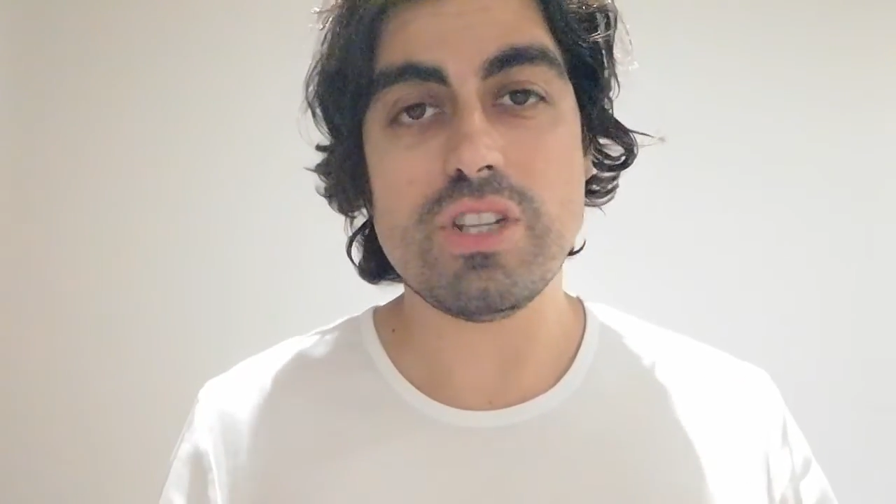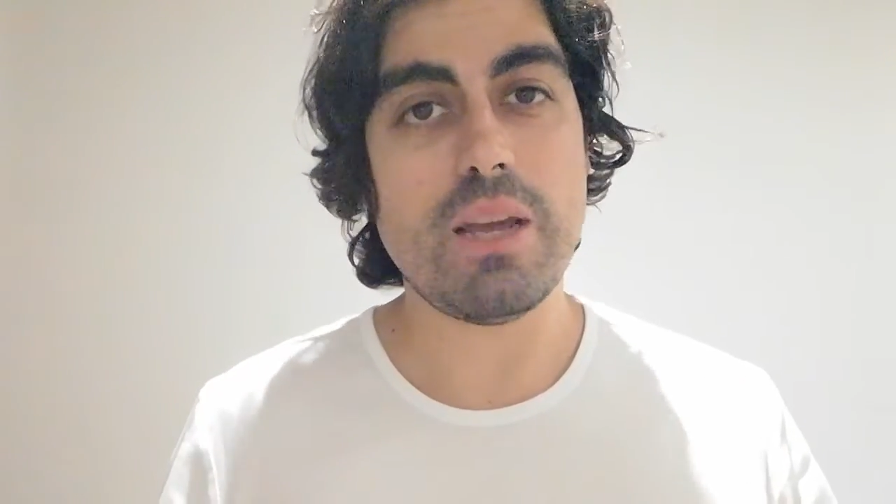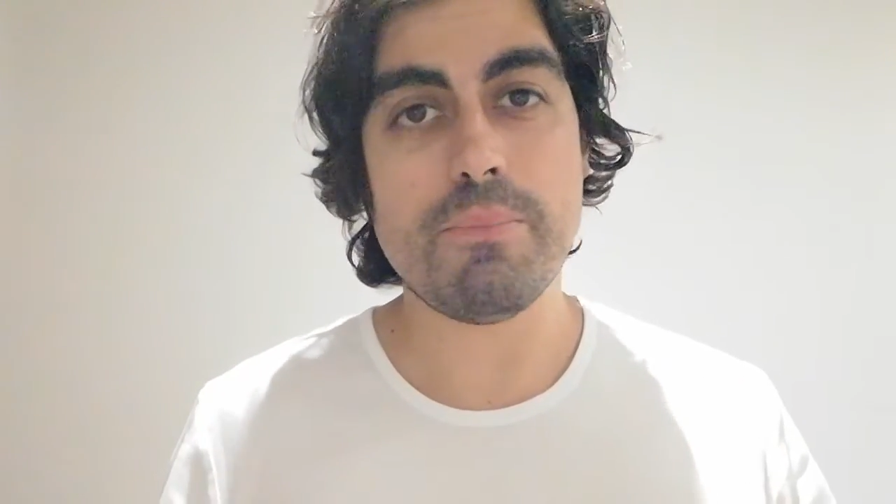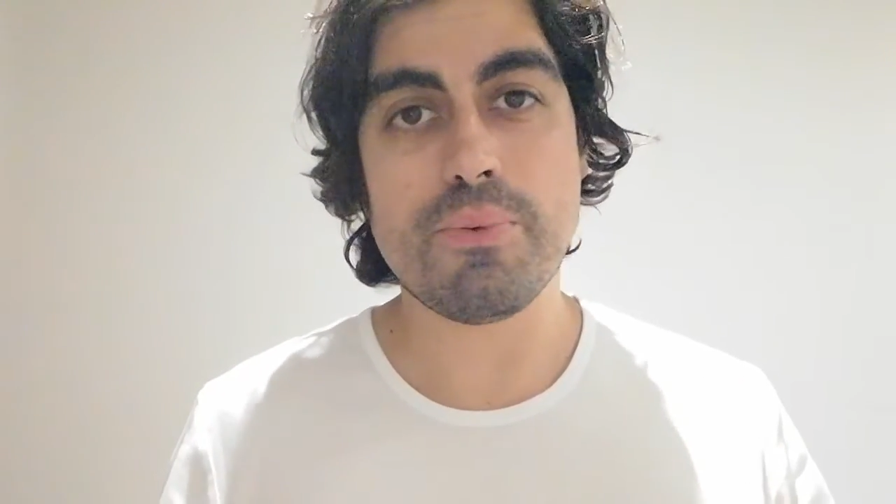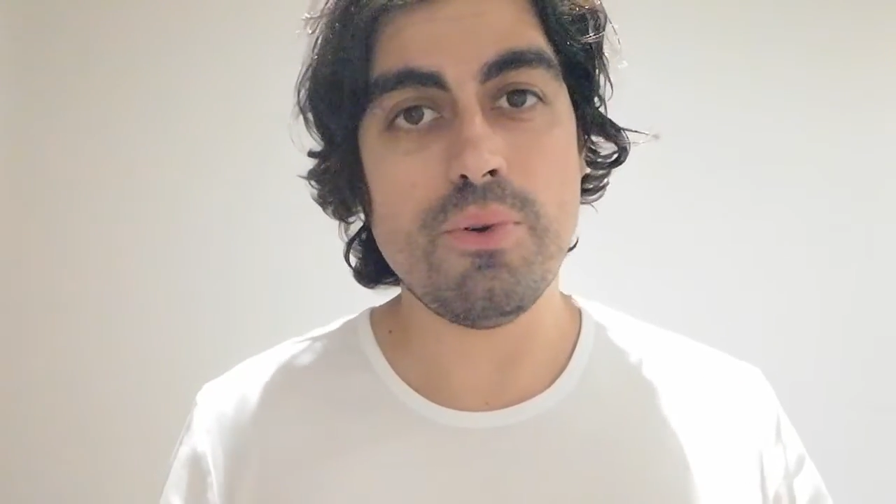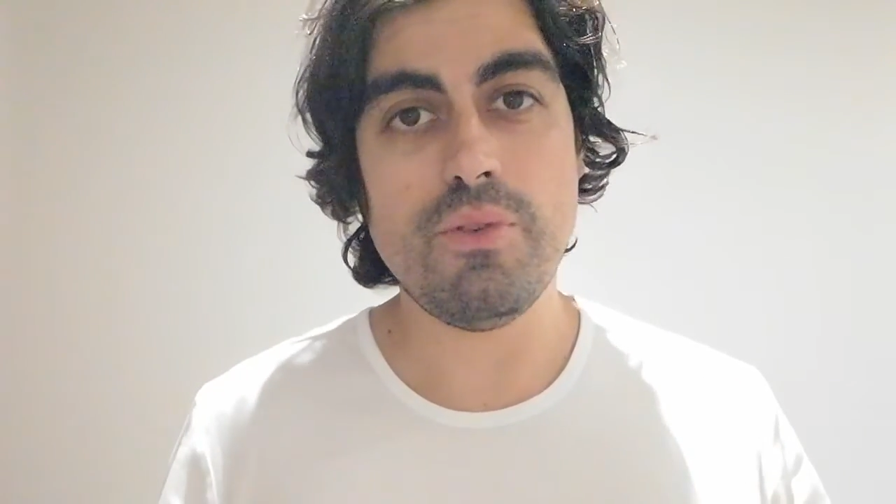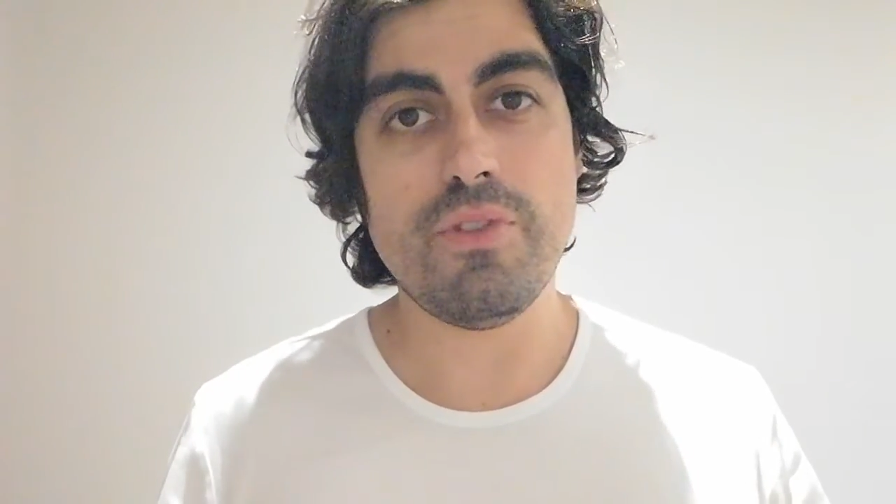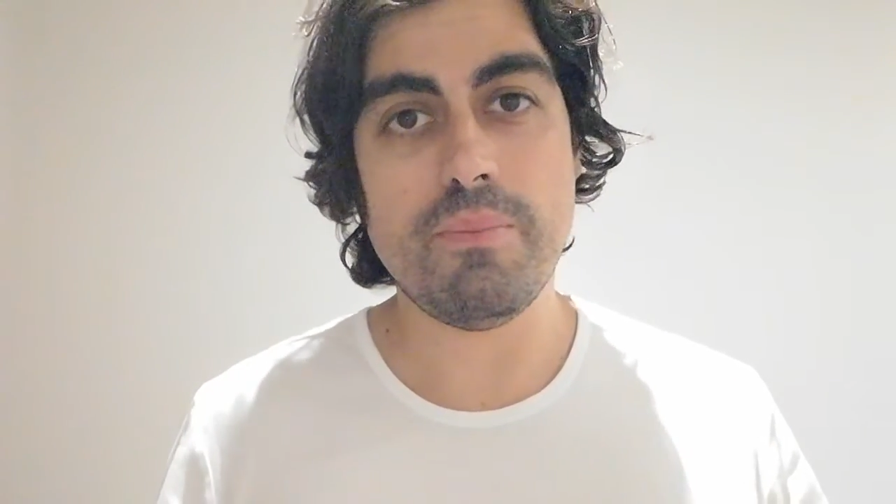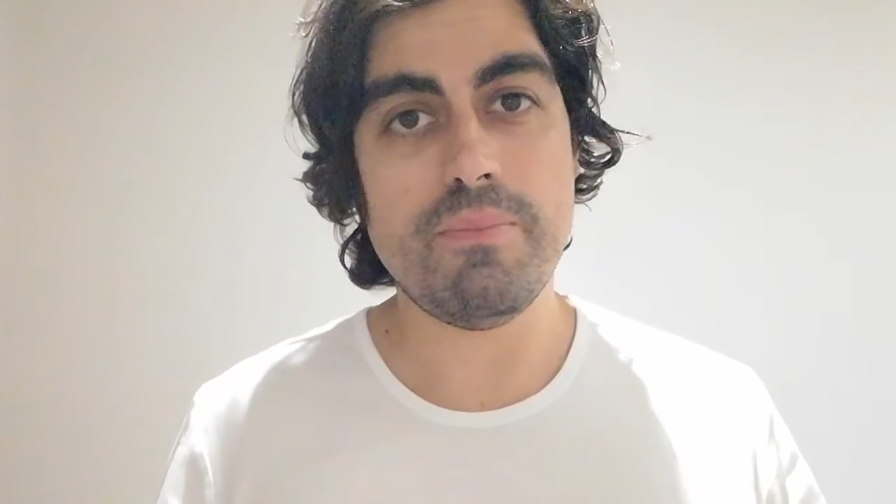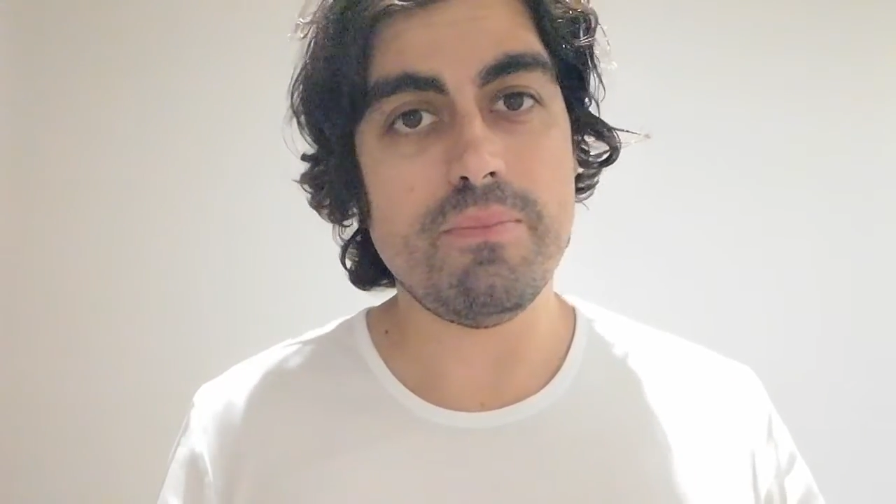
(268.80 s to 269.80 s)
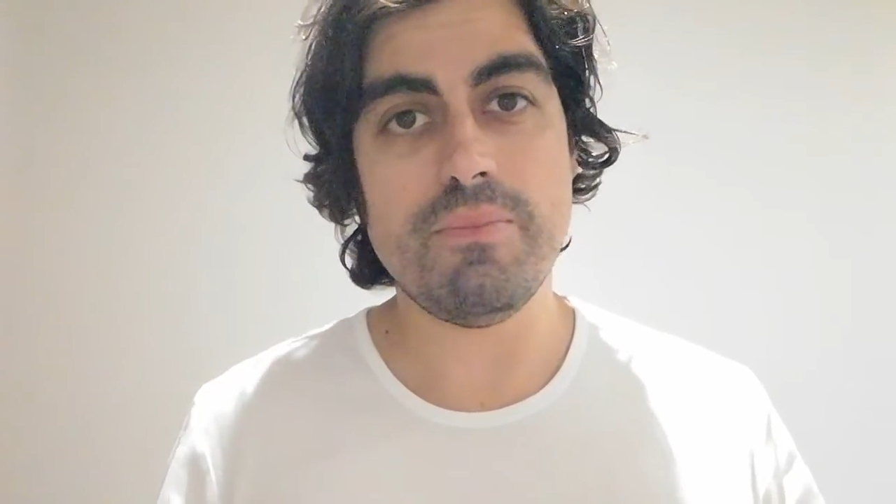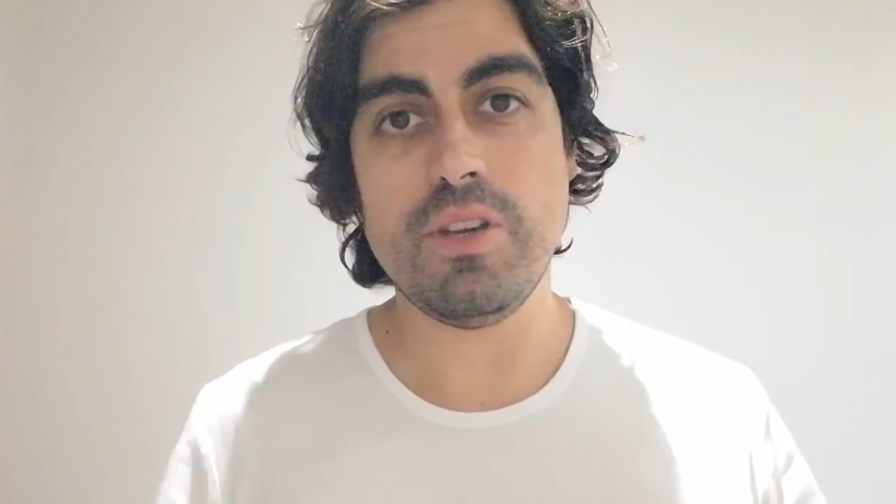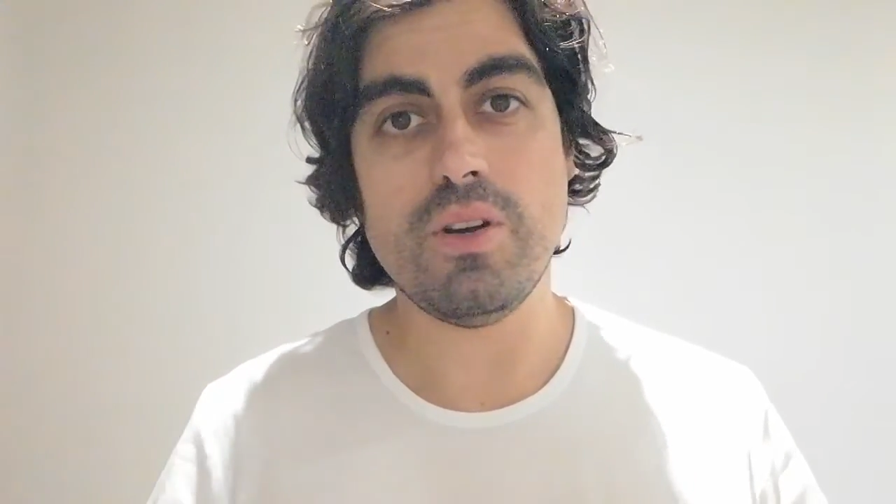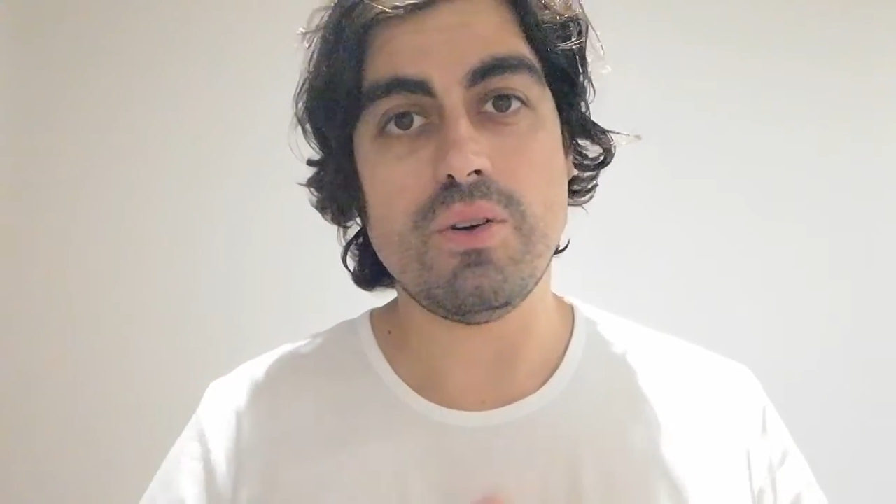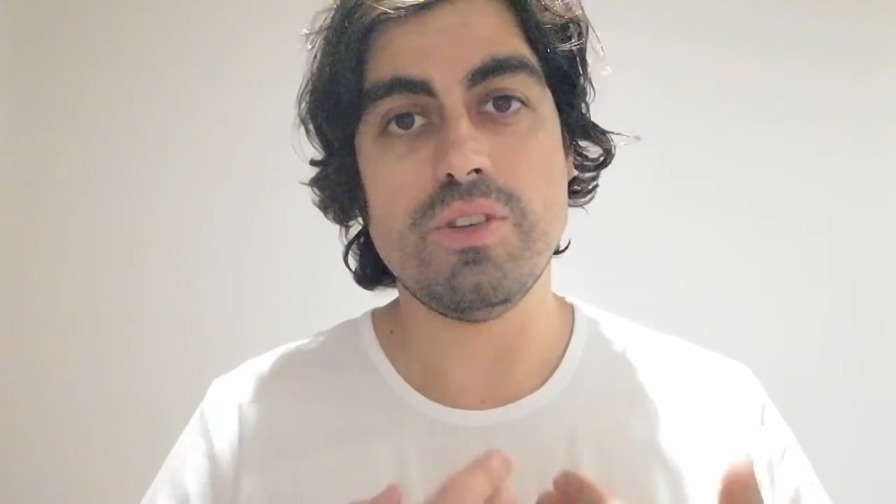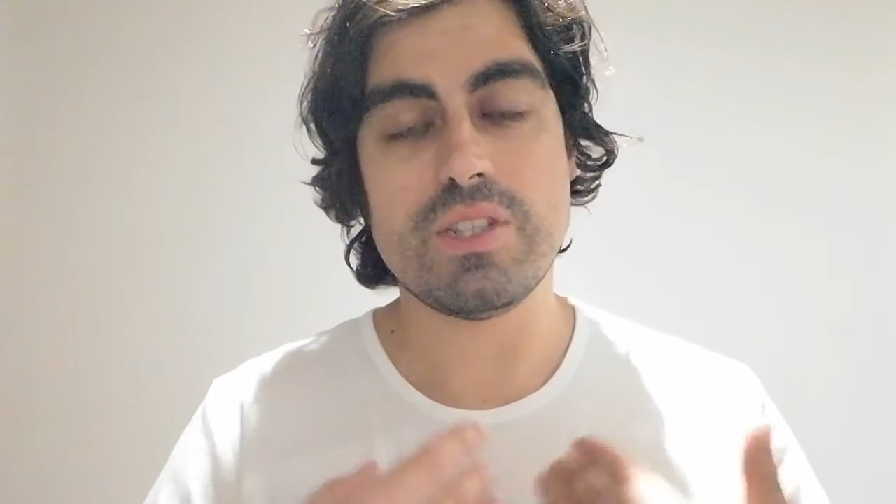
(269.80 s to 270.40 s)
improve the